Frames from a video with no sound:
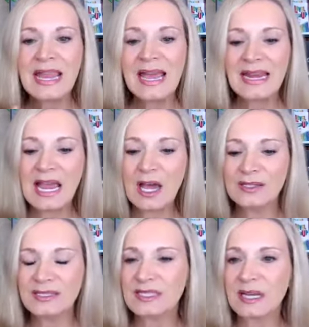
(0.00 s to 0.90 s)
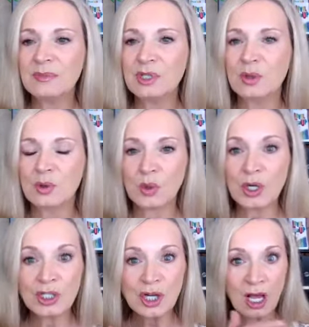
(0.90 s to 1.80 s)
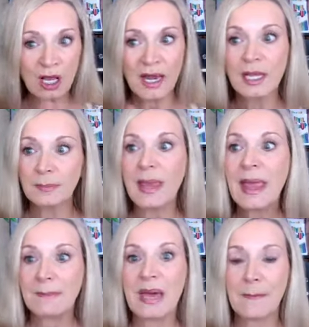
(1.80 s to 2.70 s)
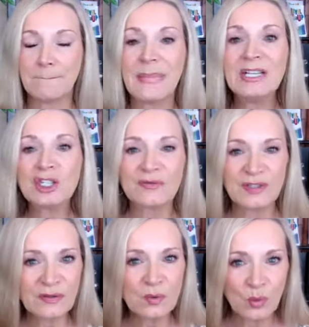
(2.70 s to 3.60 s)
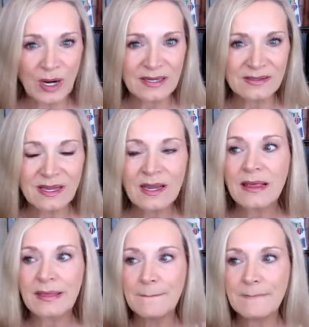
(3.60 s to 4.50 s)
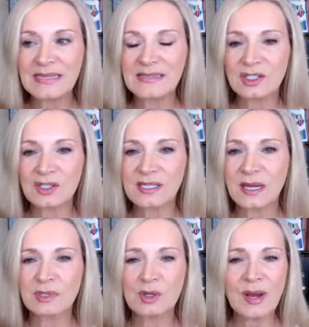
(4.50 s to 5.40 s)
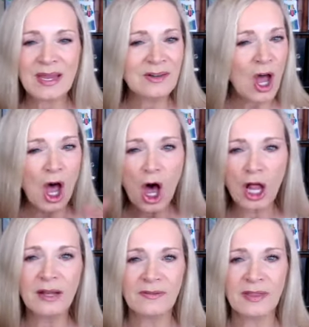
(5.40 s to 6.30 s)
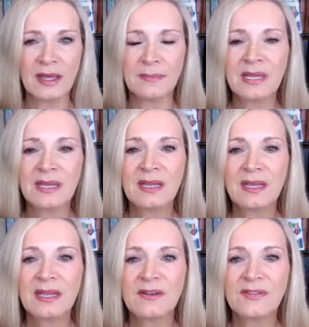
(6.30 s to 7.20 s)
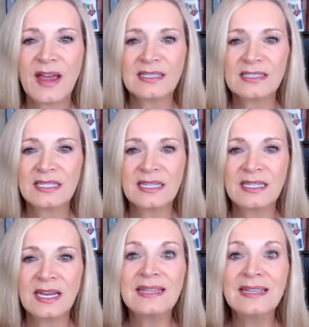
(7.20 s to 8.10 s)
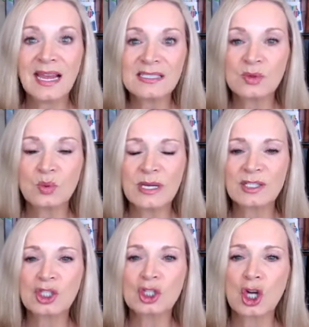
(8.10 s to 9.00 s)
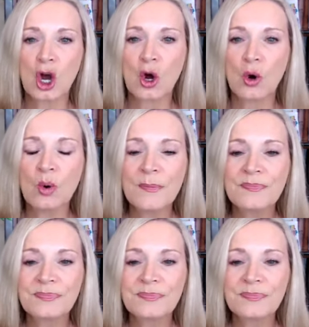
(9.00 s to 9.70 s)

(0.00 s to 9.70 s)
and how does it come to you? And we're going to talk a lot about a bunch of different ways that messages come to you, and not all of them. In fact, in next week's show,